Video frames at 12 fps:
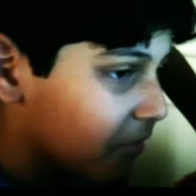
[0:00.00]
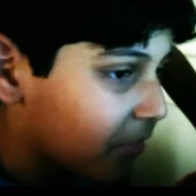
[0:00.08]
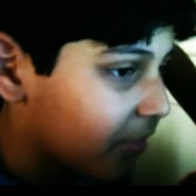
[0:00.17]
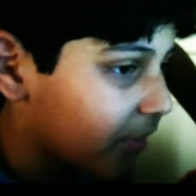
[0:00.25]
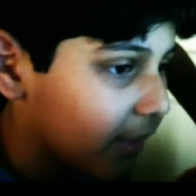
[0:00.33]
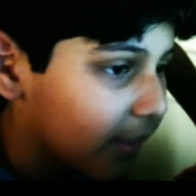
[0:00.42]
a
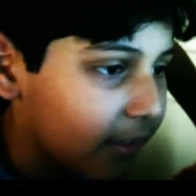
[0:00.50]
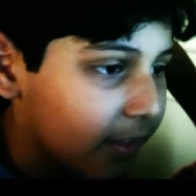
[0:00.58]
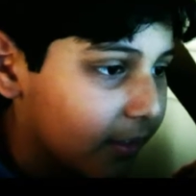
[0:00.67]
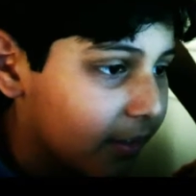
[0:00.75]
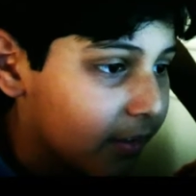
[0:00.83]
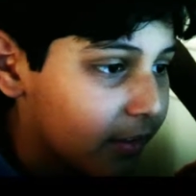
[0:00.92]
think
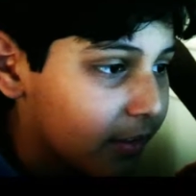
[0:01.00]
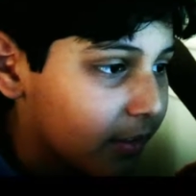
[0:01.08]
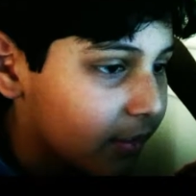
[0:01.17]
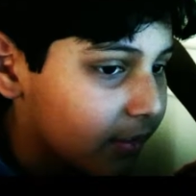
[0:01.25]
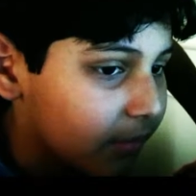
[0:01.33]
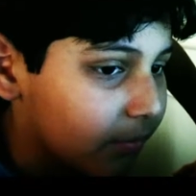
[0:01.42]

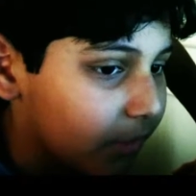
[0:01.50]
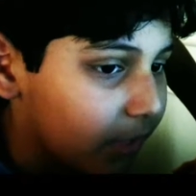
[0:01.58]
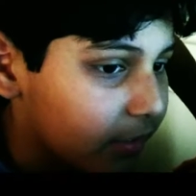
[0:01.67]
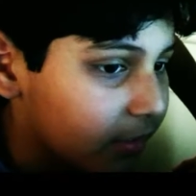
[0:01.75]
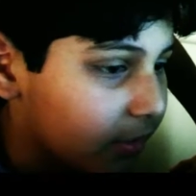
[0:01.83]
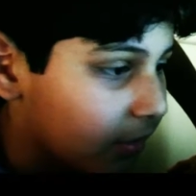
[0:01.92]
someone
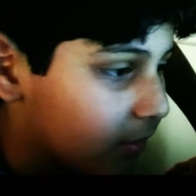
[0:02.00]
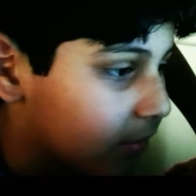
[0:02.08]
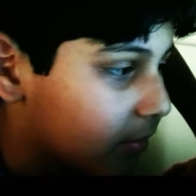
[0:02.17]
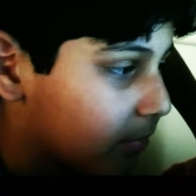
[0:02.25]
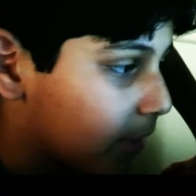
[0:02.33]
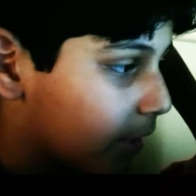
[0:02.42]
has gone
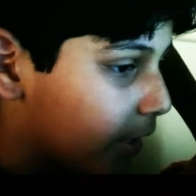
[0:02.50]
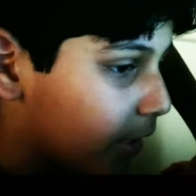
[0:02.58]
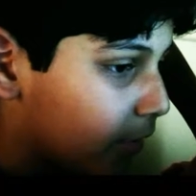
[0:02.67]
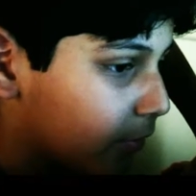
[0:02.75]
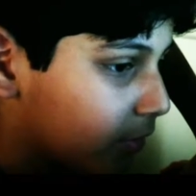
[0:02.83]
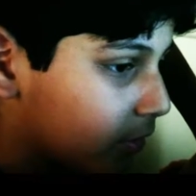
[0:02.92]
to my
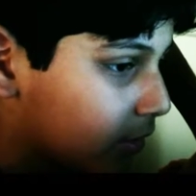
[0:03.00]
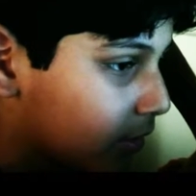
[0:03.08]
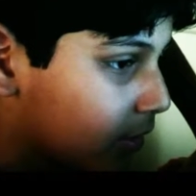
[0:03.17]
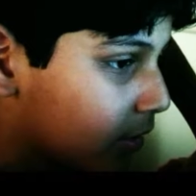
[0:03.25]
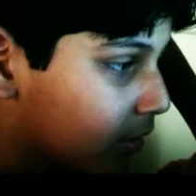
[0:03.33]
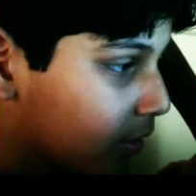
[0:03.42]
house
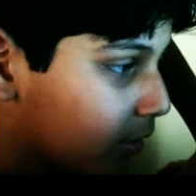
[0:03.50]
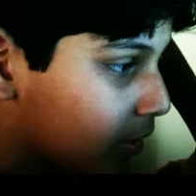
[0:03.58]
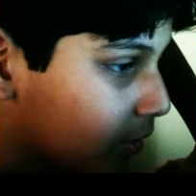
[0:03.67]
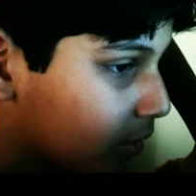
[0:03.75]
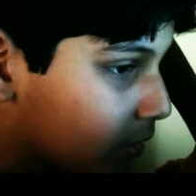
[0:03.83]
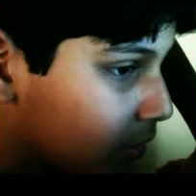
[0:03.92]

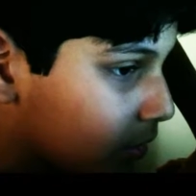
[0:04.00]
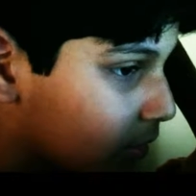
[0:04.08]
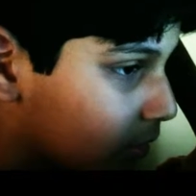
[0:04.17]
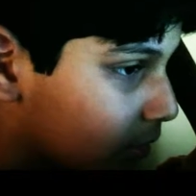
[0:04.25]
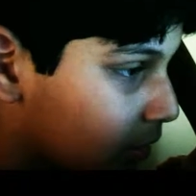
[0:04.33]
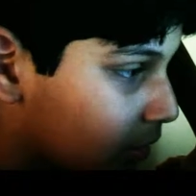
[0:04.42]

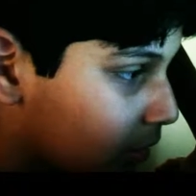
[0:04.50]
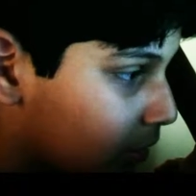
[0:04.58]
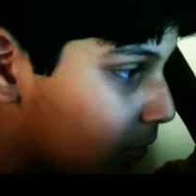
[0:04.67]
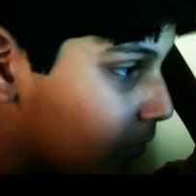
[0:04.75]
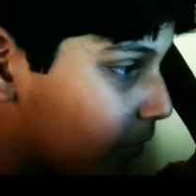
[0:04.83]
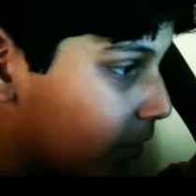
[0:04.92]
and
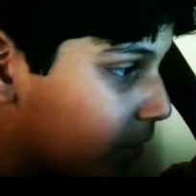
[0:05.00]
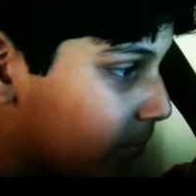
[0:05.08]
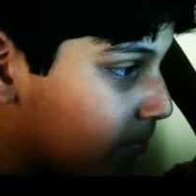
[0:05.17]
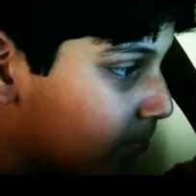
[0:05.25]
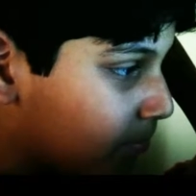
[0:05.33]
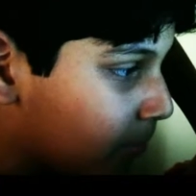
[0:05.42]
already
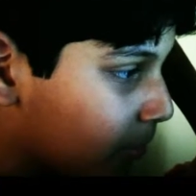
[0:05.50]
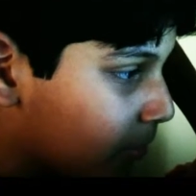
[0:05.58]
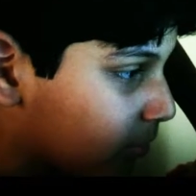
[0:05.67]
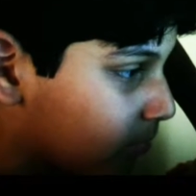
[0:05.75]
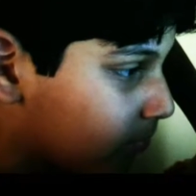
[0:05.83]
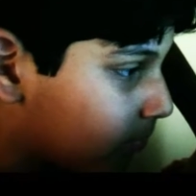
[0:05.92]

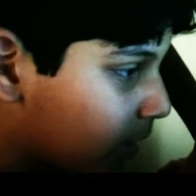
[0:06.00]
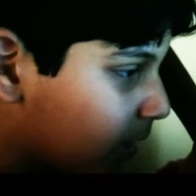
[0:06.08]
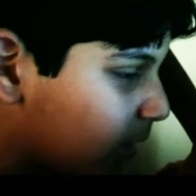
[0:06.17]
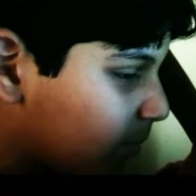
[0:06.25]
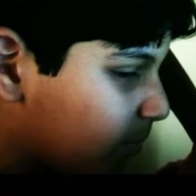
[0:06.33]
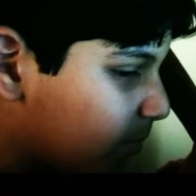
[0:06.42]
broke
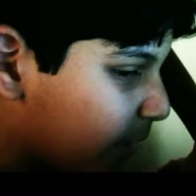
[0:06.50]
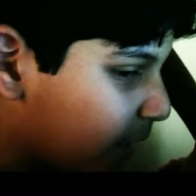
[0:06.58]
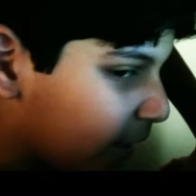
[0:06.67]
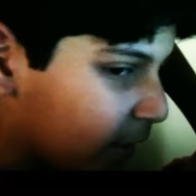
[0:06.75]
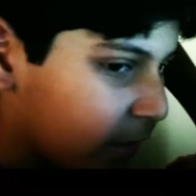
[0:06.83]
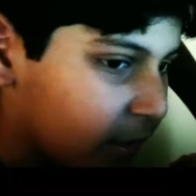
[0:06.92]
my
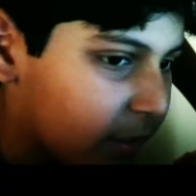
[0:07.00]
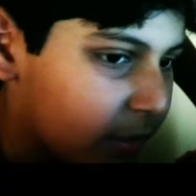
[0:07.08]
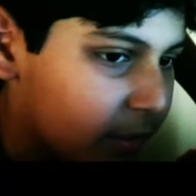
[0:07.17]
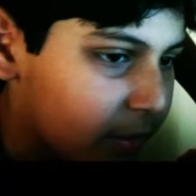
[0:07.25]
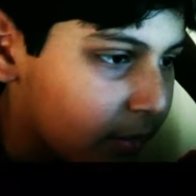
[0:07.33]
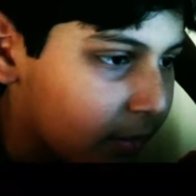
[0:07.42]
bank.
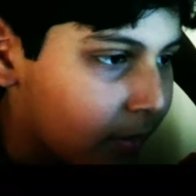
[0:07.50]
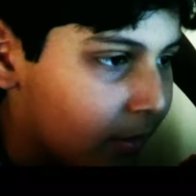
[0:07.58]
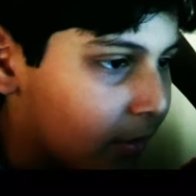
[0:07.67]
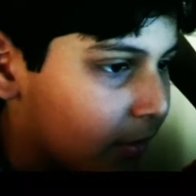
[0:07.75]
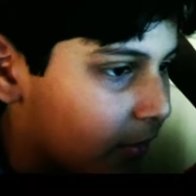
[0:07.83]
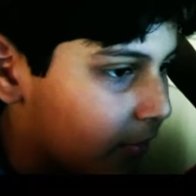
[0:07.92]

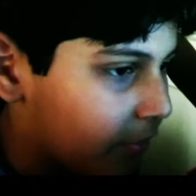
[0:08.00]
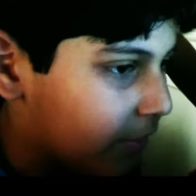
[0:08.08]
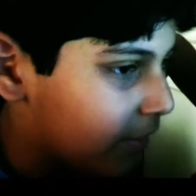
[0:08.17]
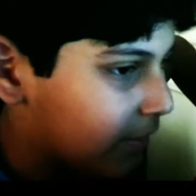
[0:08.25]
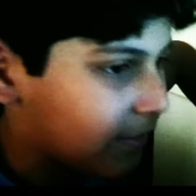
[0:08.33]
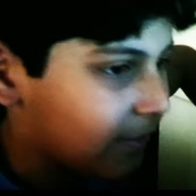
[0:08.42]

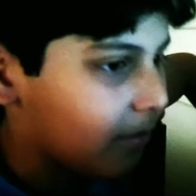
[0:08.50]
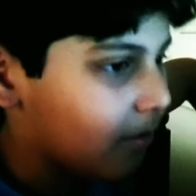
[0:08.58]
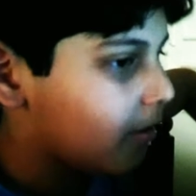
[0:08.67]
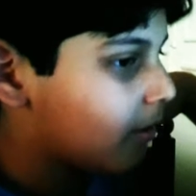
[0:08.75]
This,